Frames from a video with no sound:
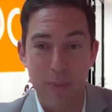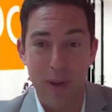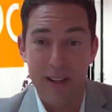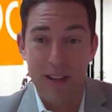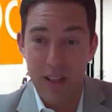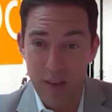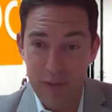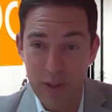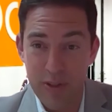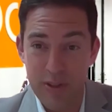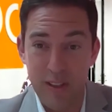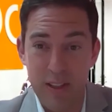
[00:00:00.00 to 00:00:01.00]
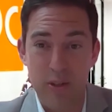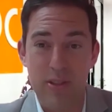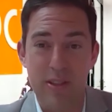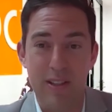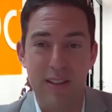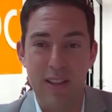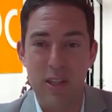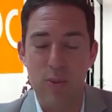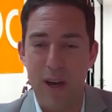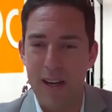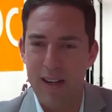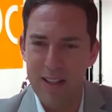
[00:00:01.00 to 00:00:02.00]
But if you're still interested in this
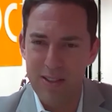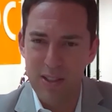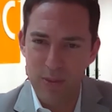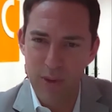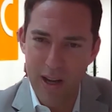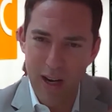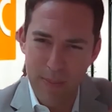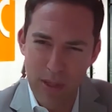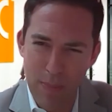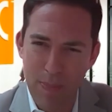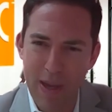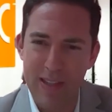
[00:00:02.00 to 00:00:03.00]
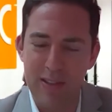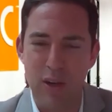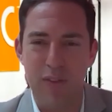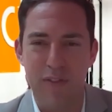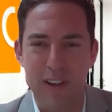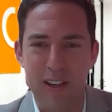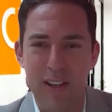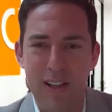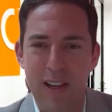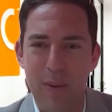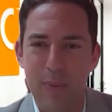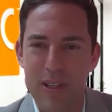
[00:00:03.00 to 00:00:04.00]
one, let's just write up your best offer,
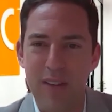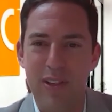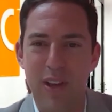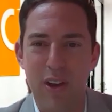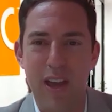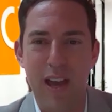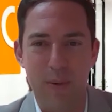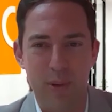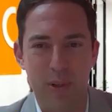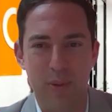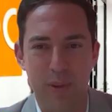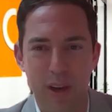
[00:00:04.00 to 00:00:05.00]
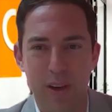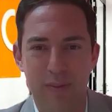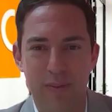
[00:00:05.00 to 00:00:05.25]
and we never know how it'll go.